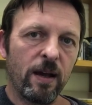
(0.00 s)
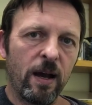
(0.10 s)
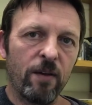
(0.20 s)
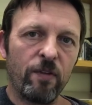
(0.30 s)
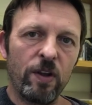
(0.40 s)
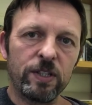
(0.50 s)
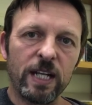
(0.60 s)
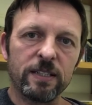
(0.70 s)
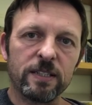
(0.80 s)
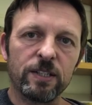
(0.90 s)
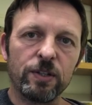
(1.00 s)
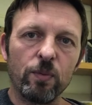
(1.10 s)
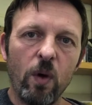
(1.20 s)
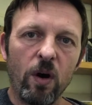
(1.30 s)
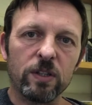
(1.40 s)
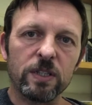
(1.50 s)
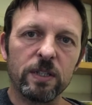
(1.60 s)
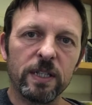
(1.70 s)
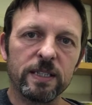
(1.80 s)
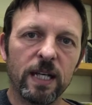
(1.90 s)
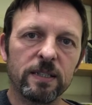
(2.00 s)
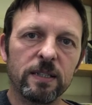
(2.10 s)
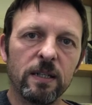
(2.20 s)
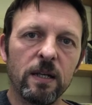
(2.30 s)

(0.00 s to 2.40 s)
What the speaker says: A further test to do what? He says.